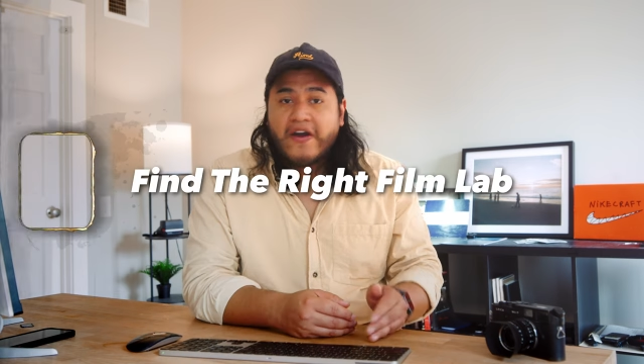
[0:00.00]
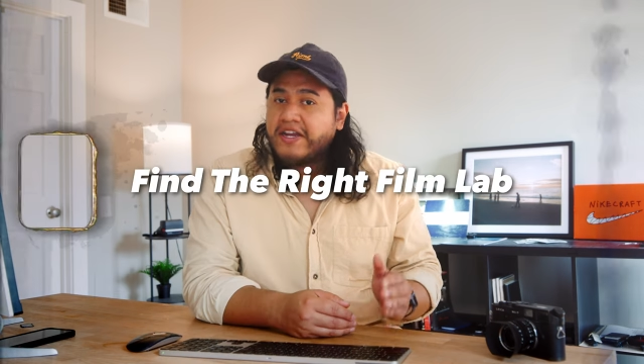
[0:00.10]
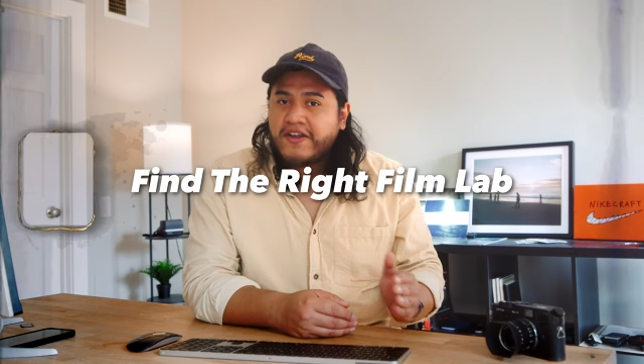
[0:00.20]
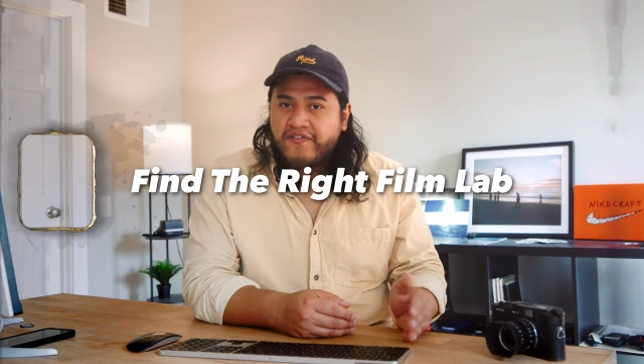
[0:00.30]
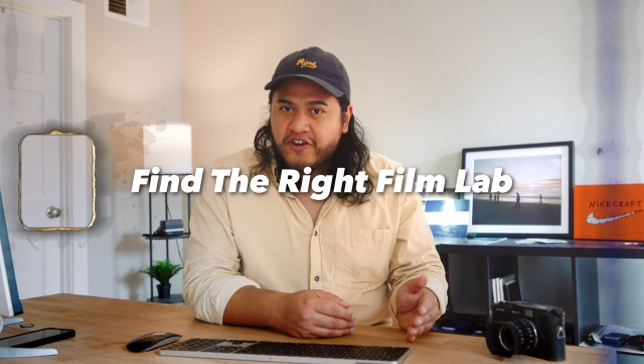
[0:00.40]

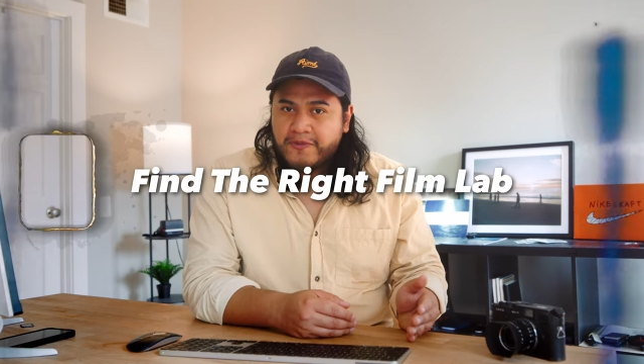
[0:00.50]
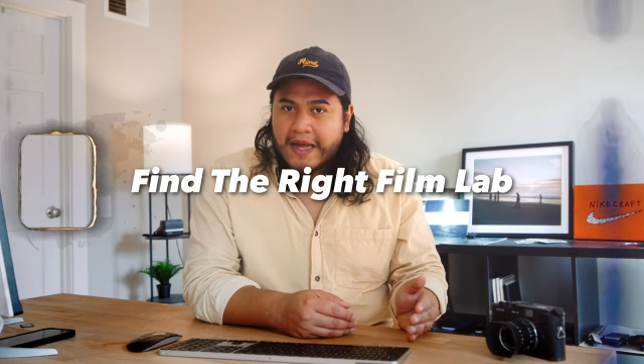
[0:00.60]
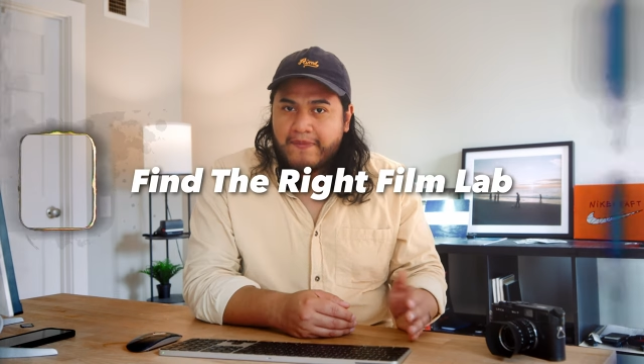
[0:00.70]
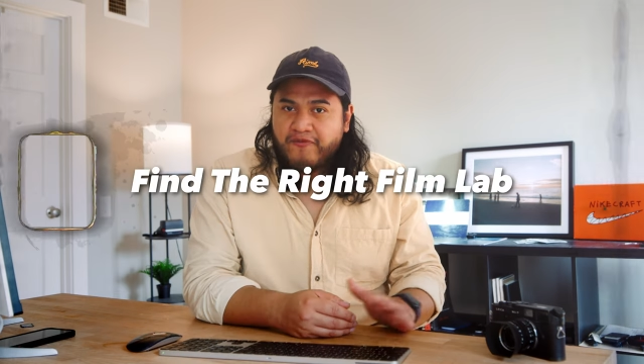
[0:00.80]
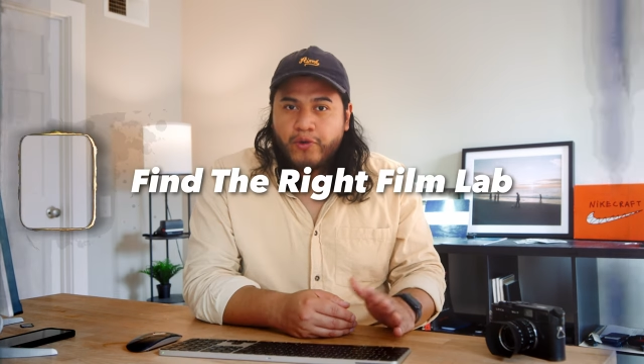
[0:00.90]
Finding a film
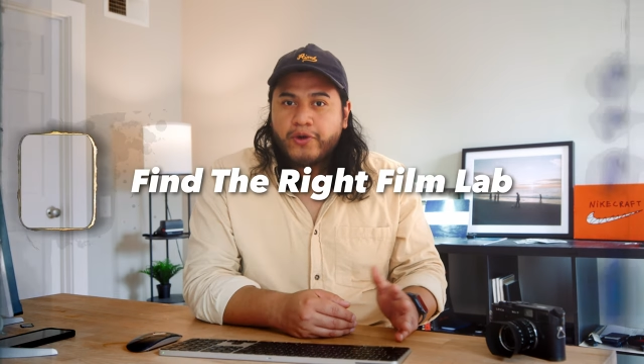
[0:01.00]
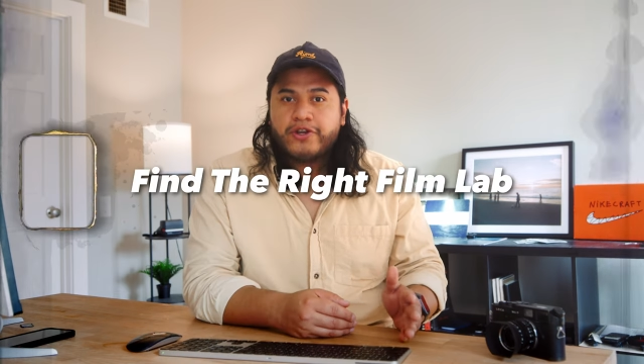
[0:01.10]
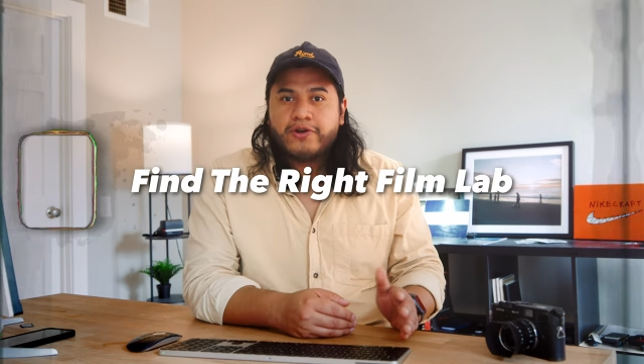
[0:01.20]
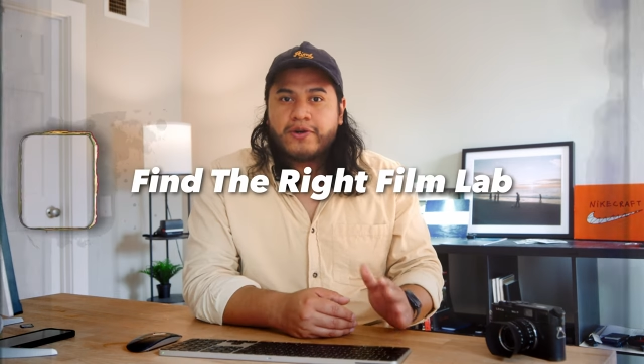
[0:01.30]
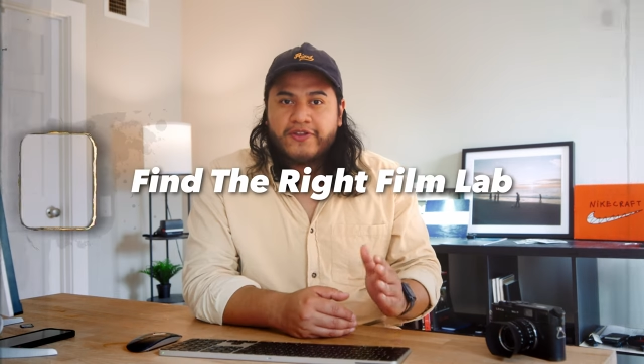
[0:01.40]
lab for
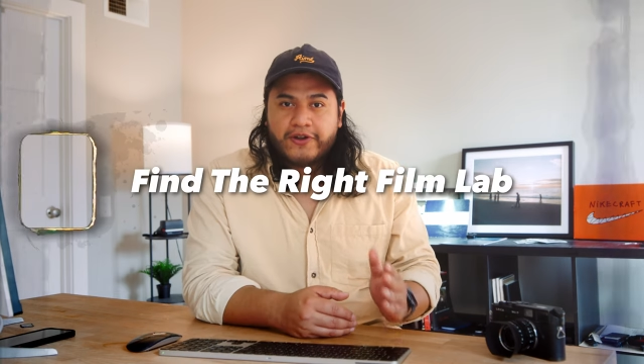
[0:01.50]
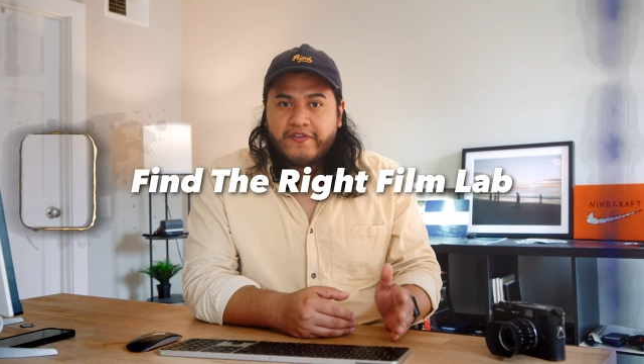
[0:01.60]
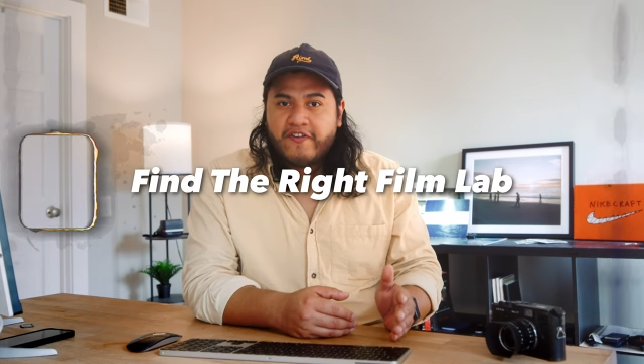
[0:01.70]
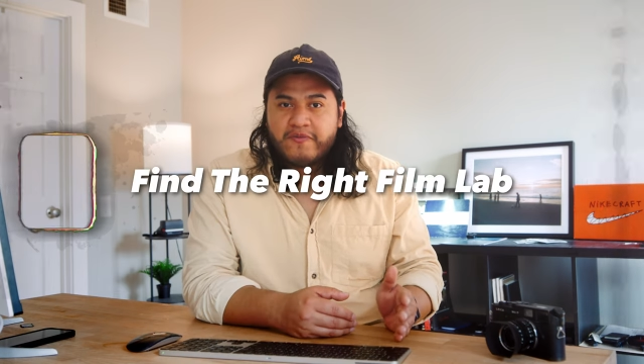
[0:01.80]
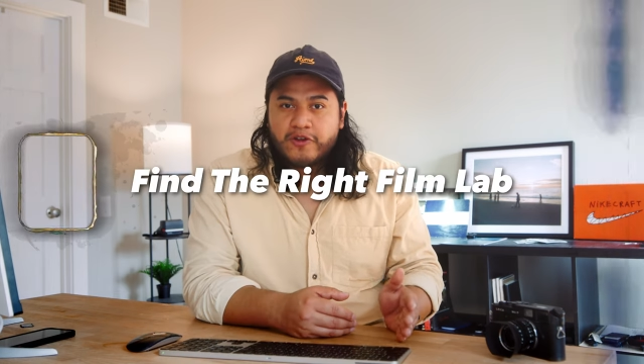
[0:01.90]
your
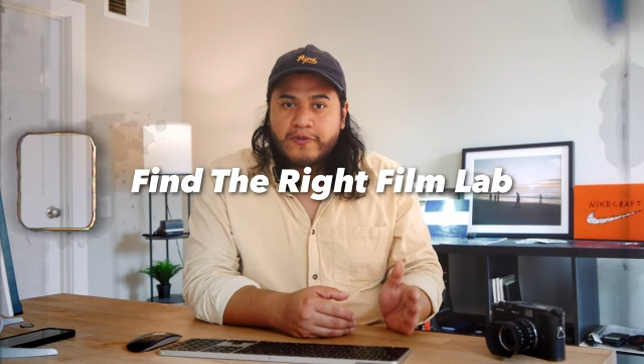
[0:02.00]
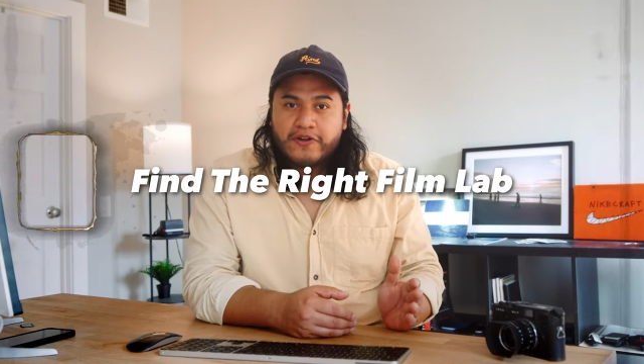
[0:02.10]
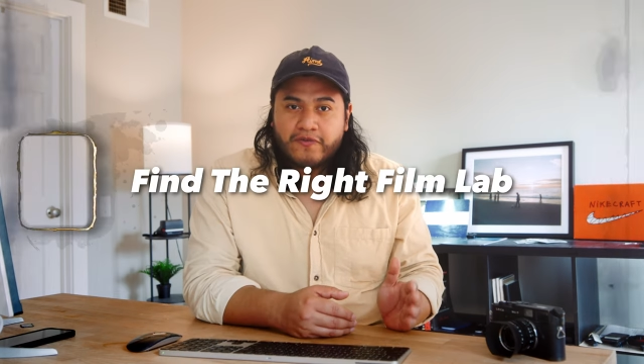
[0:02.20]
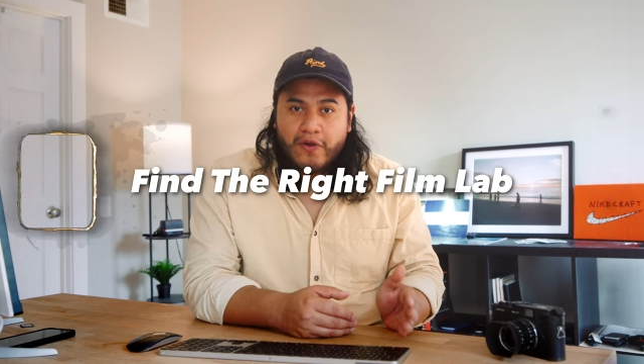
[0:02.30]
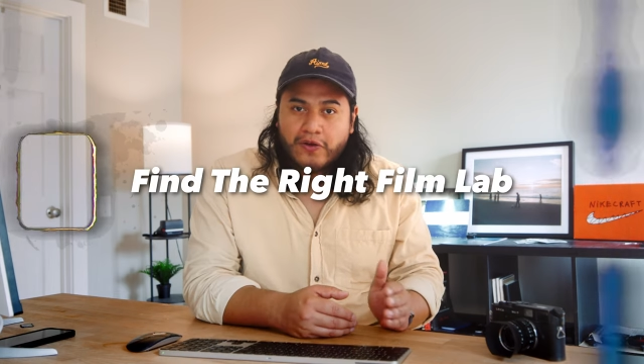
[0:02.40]

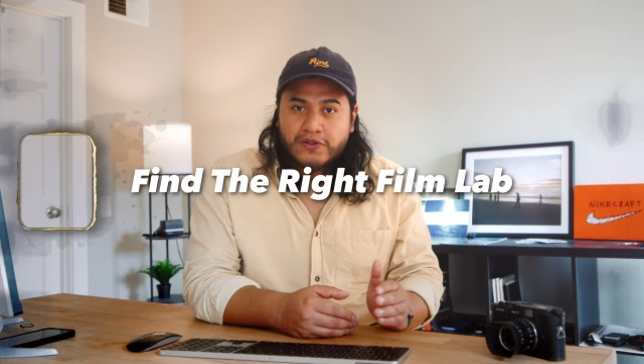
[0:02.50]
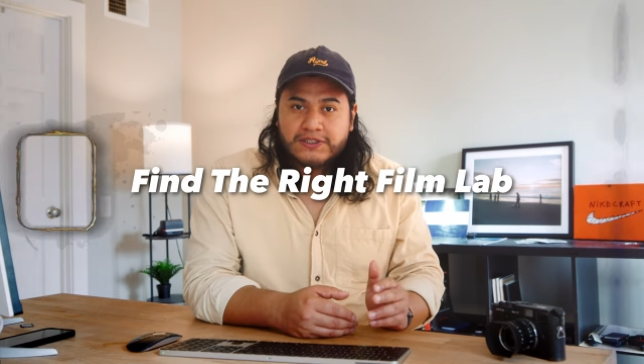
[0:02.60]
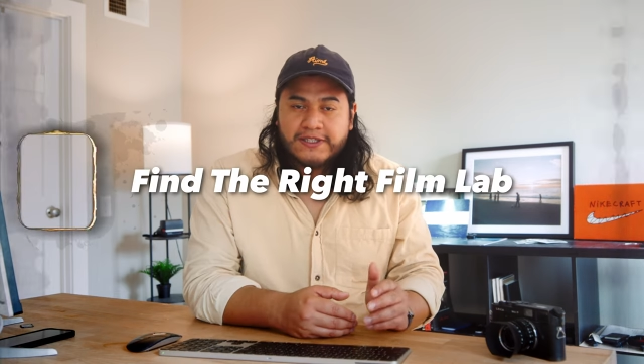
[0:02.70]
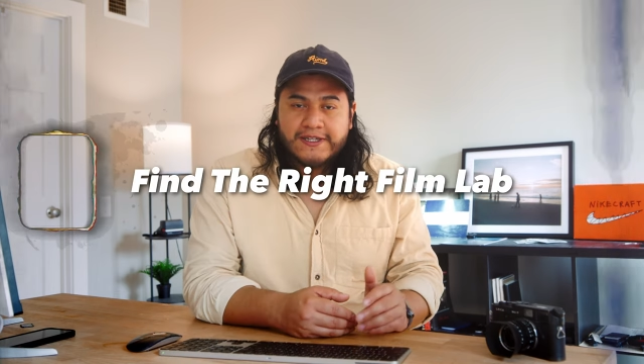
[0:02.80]
35mm rolls